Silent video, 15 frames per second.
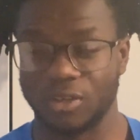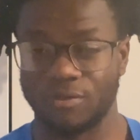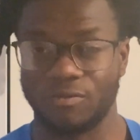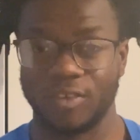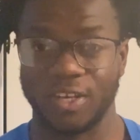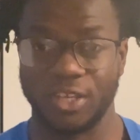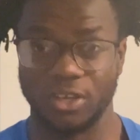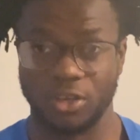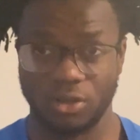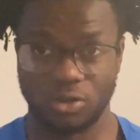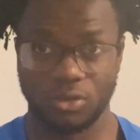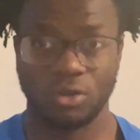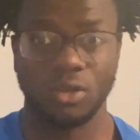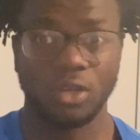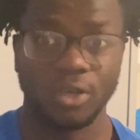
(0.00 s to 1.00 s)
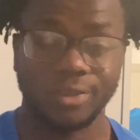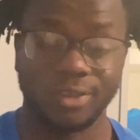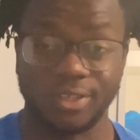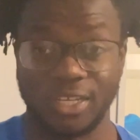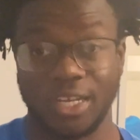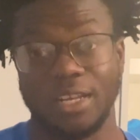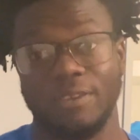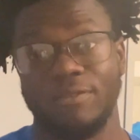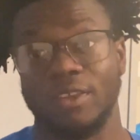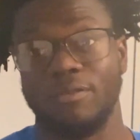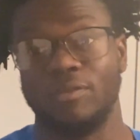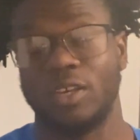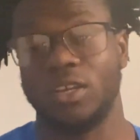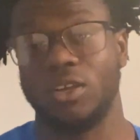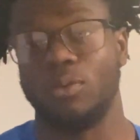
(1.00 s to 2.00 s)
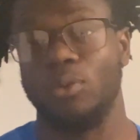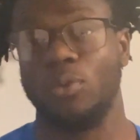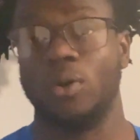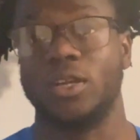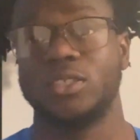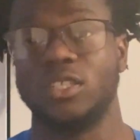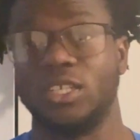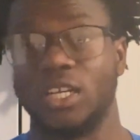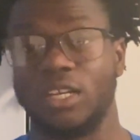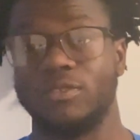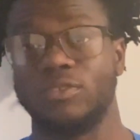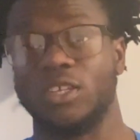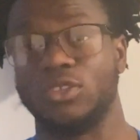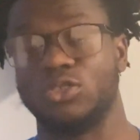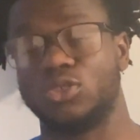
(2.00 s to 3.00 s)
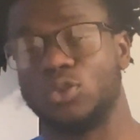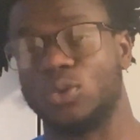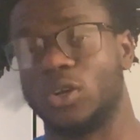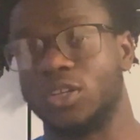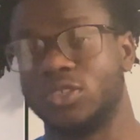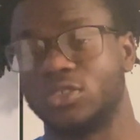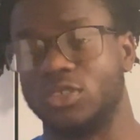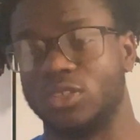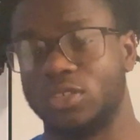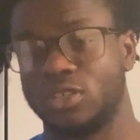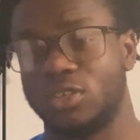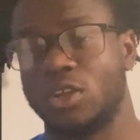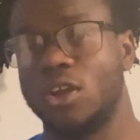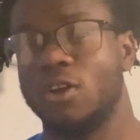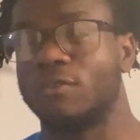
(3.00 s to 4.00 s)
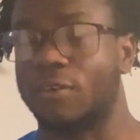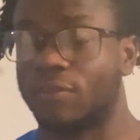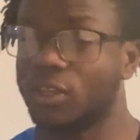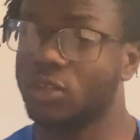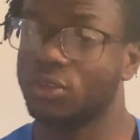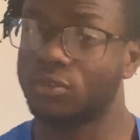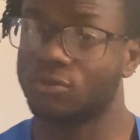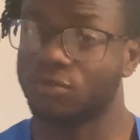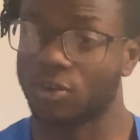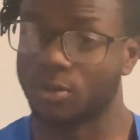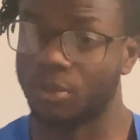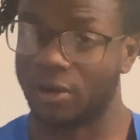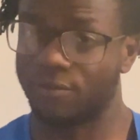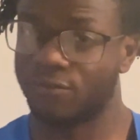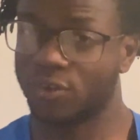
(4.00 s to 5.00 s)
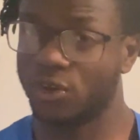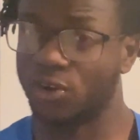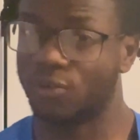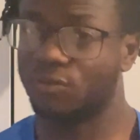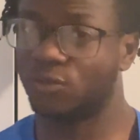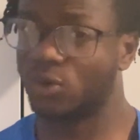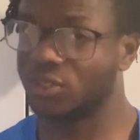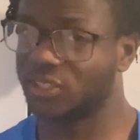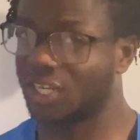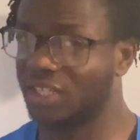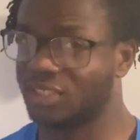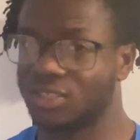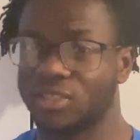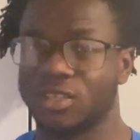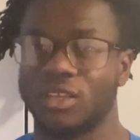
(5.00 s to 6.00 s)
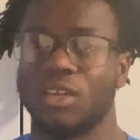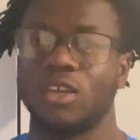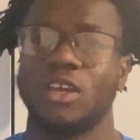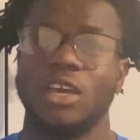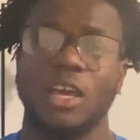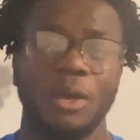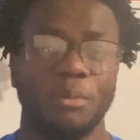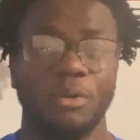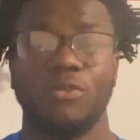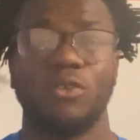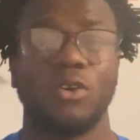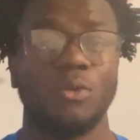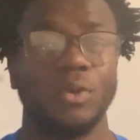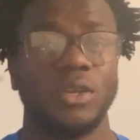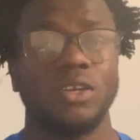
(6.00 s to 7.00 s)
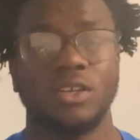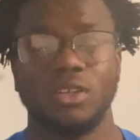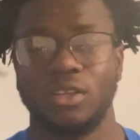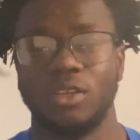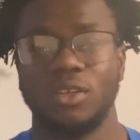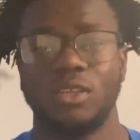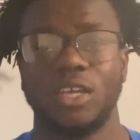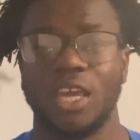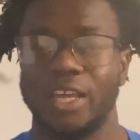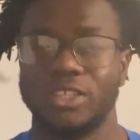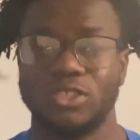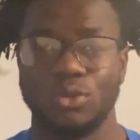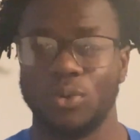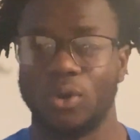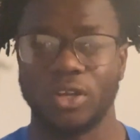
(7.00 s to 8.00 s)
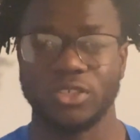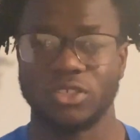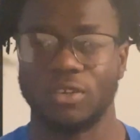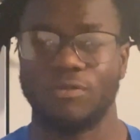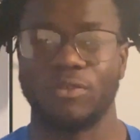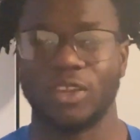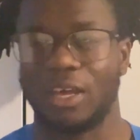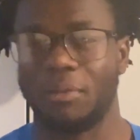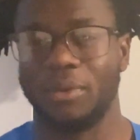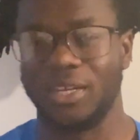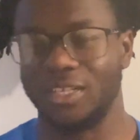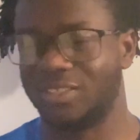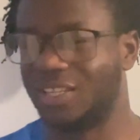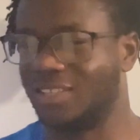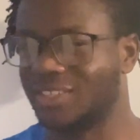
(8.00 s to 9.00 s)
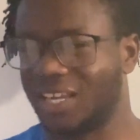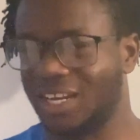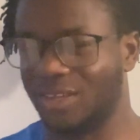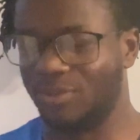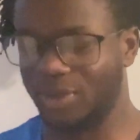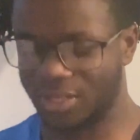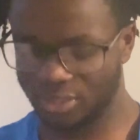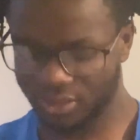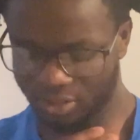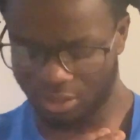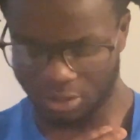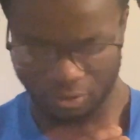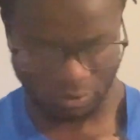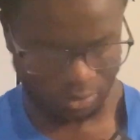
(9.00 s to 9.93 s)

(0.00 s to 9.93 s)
video, the deadlifting video, we were actually deadlifting 200. I think it was for about 3 or 4 sets, and before we couldn't get 200 for that many sets anyways, so